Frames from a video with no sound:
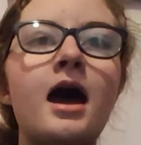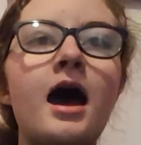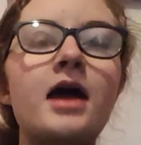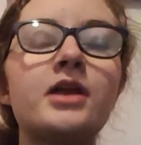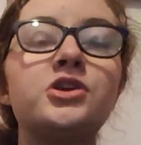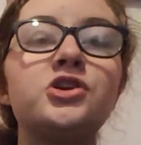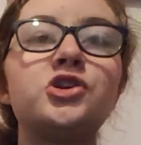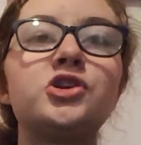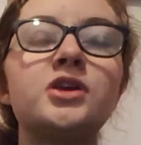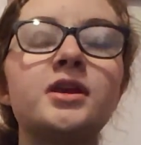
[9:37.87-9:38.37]

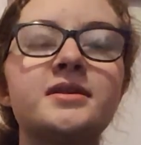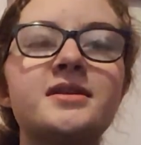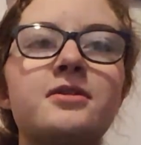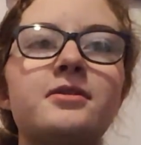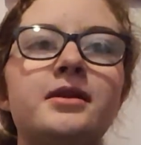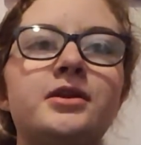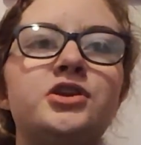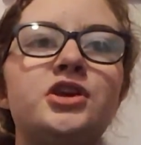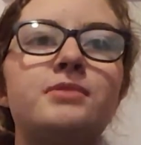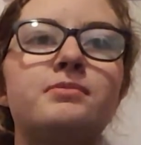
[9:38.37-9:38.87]

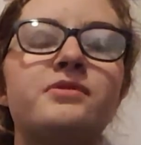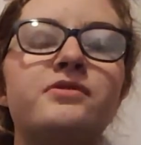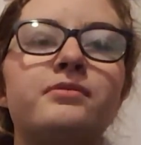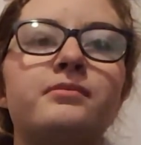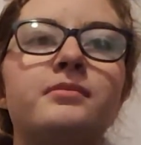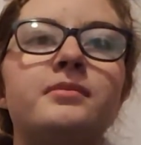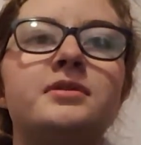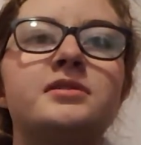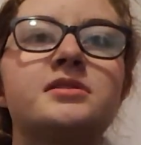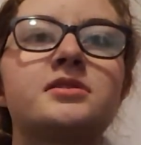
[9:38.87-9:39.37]
Outstanding Achievement
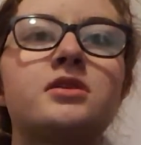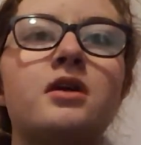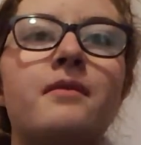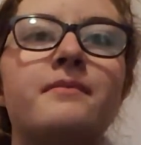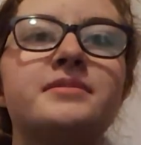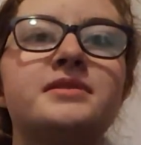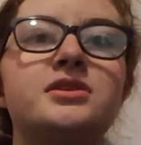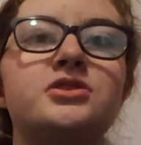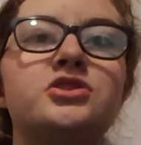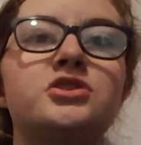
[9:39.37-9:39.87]
for Music
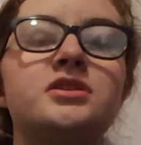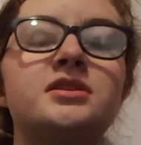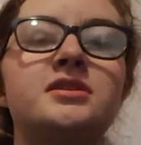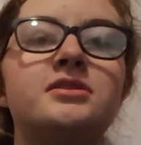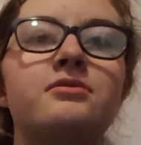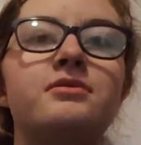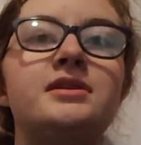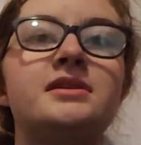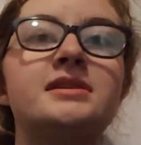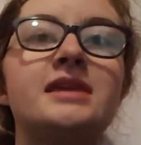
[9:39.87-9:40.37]
Composition
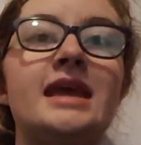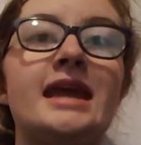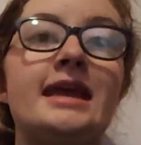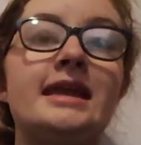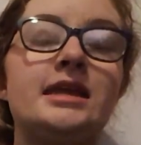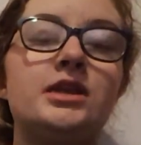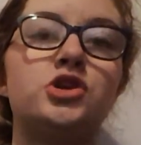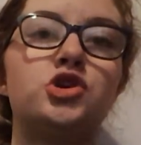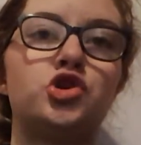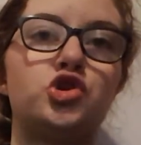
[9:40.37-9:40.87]
Series
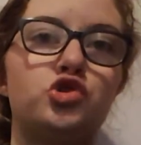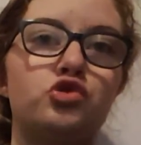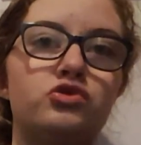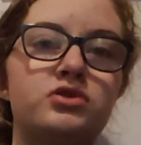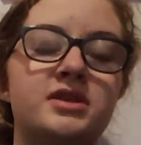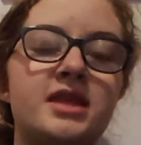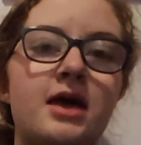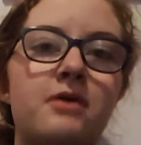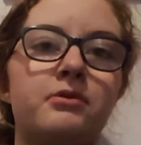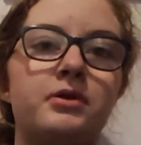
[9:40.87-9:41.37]
82,
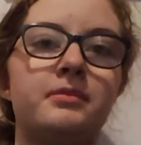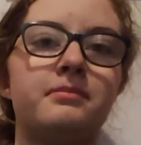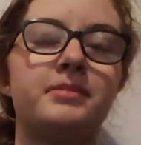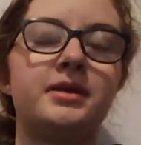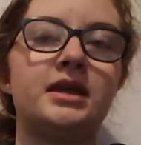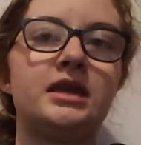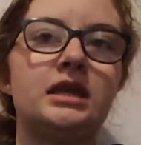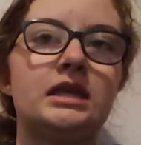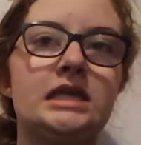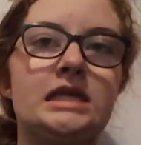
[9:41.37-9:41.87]
so that would have
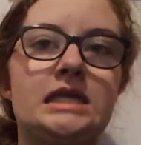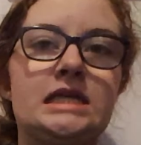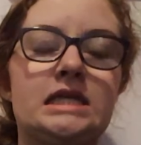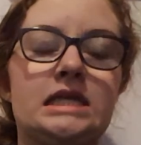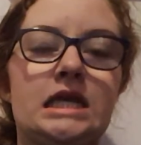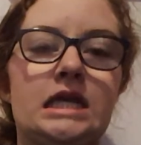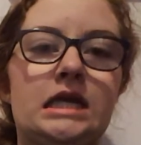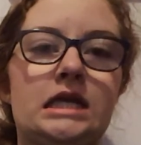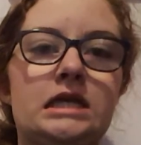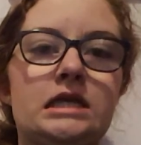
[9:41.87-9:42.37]
been
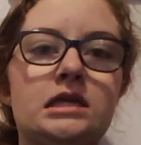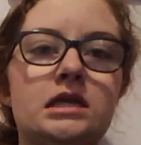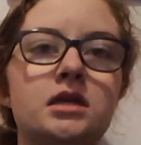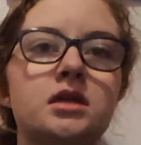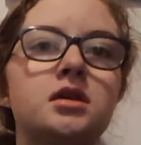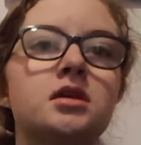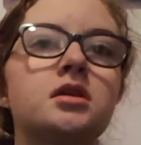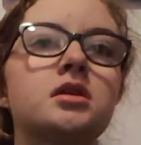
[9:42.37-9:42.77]
Season 8.